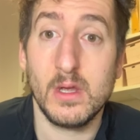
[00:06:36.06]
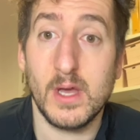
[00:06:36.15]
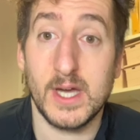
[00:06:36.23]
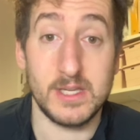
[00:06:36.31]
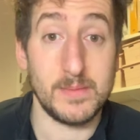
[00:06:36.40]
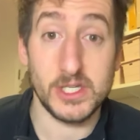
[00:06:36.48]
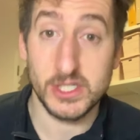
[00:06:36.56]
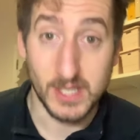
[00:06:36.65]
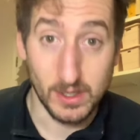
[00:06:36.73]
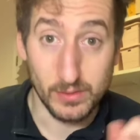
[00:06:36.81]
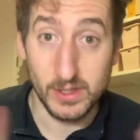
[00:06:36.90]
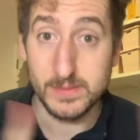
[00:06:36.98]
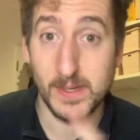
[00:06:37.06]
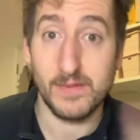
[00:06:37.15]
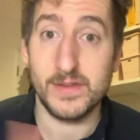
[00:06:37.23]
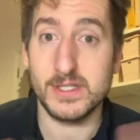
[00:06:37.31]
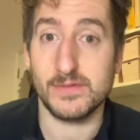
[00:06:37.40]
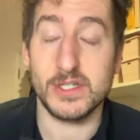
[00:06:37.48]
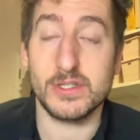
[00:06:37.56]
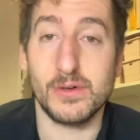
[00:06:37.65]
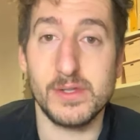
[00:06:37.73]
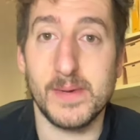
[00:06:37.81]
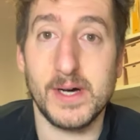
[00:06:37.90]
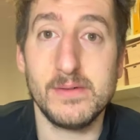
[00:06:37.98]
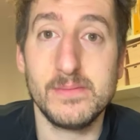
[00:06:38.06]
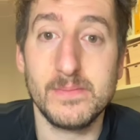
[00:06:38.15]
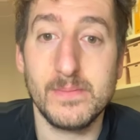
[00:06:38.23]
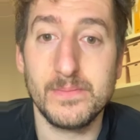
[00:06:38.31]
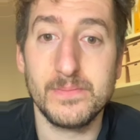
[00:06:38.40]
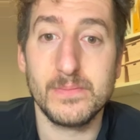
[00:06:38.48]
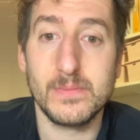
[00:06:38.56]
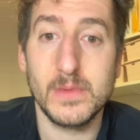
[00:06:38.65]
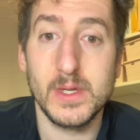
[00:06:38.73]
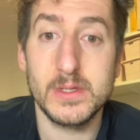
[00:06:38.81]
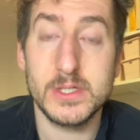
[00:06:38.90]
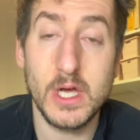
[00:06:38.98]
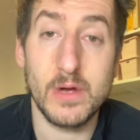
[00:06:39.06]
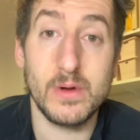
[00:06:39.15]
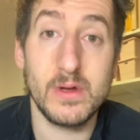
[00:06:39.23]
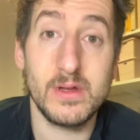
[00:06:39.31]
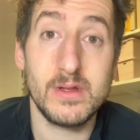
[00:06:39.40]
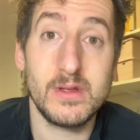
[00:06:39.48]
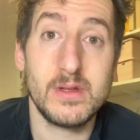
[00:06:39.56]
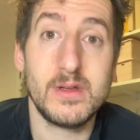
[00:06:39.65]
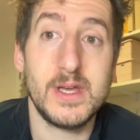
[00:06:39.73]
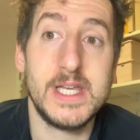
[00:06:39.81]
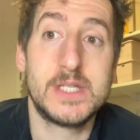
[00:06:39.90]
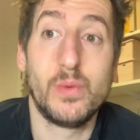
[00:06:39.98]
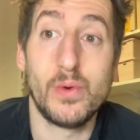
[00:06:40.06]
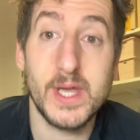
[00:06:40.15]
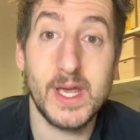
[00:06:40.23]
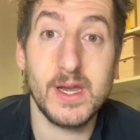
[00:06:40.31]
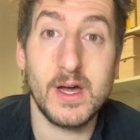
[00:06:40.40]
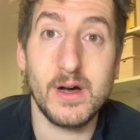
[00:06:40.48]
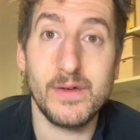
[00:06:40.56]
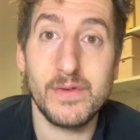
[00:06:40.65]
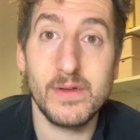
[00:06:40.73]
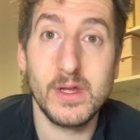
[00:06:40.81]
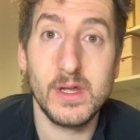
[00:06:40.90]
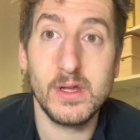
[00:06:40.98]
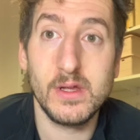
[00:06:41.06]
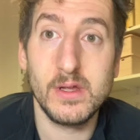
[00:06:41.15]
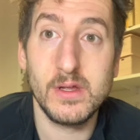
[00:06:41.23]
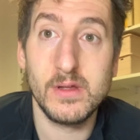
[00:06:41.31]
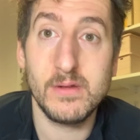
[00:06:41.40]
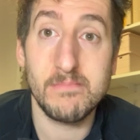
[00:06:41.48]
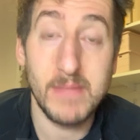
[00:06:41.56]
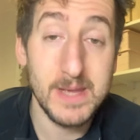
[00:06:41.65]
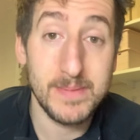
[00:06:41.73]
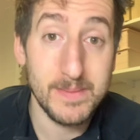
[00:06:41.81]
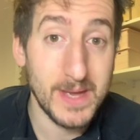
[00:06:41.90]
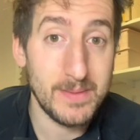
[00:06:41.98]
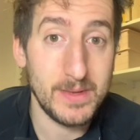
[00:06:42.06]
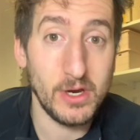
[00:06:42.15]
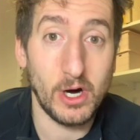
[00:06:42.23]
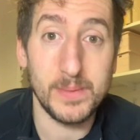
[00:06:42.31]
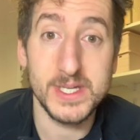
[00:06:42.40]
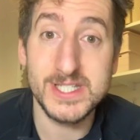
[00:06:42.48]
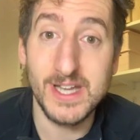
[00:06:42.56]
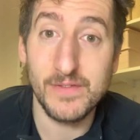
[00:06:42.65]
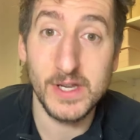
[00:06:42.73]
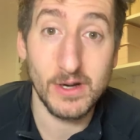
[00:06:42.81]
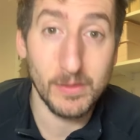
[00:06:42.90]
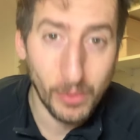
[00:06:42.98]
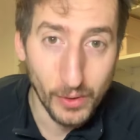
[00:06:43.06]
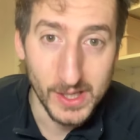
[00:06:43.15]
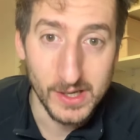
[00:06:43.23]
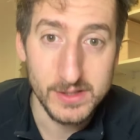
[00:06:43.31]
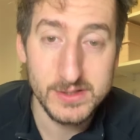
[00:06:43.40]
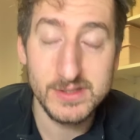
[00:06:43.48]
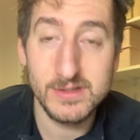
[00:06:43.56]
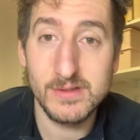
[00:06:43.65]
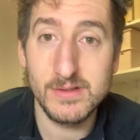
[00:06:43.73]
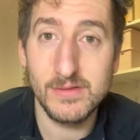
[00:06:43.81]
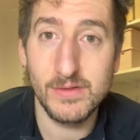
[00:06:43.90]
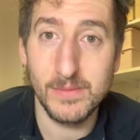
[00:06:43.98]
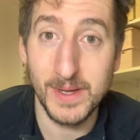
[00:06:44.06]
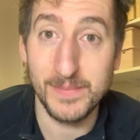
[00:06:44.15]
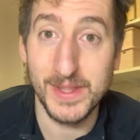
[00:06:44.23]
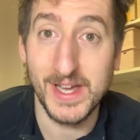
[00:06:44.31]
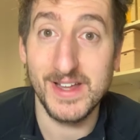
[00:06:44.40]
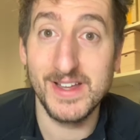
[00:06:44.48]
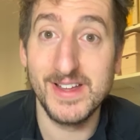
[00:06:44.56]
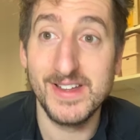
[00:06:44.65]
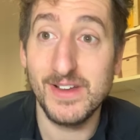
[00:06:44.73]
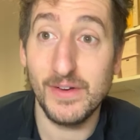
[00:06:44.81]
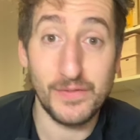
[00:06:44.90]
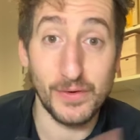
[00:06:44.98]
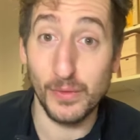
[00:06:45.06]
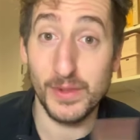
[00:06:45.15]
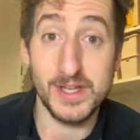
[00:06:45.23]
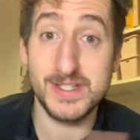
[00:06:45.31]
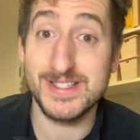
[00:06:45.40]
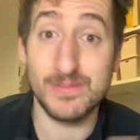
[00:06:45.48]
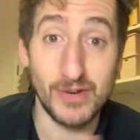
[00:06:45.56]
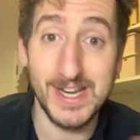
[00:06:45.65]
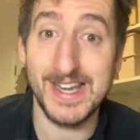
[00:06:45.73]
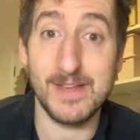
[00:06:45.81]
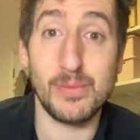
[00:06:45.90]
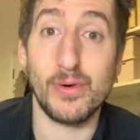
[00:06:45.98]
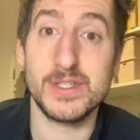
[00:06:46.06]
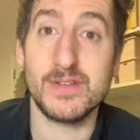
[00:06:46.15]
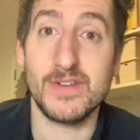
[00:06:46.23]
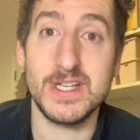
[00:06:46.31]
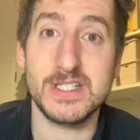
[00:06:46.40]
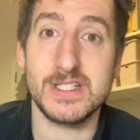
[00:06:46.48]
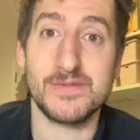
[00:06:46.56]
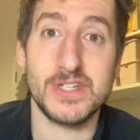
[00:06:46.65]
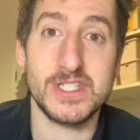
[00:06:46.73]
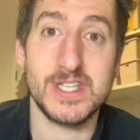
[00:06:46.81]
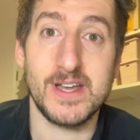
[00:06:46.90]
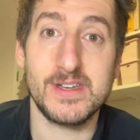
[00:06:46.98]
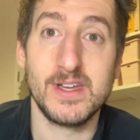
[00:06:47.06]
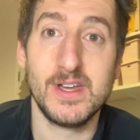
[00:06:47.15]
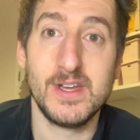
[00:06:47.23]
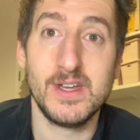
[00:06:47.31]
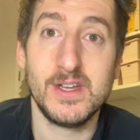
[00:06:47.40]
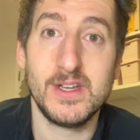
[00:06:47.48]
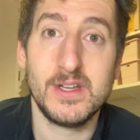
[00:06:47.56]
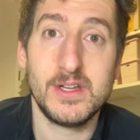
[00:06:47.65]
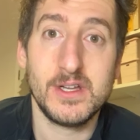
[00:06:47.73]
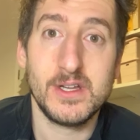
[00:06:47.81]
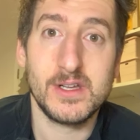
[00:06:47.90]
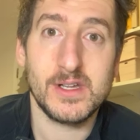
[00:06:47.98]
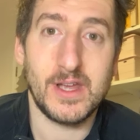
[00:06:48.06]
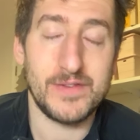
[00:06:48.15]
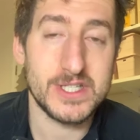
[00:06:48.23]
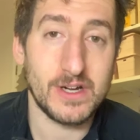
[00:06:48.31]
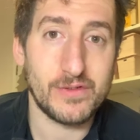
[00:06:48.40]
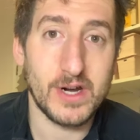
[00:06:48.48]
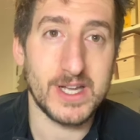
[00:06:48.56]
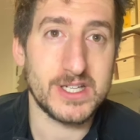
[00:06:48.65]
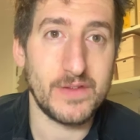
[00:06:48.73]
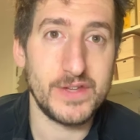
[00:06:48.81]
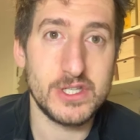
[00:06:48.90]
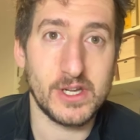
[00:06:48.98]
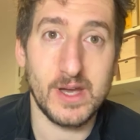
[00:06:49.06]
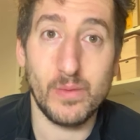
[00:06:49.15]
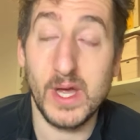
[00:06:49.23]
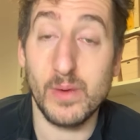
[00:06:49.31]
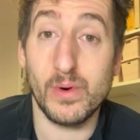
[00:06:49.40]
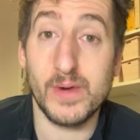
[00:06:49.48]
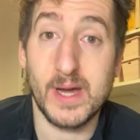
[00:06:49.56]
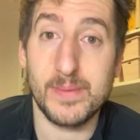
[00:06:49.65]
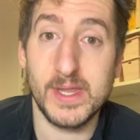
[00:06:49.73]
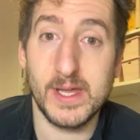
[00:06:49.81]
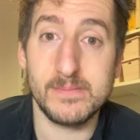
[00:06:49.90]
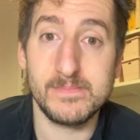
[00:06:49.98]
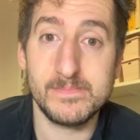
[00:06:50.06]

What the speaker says: And you might just get all those benefits I've just talked about. So, is walking enough? Maybe, maybe not, but it's definitely not pointless. Remember that. For all those really important reasons I've just said. Give yourself credit, because if you took it away, what would happen then?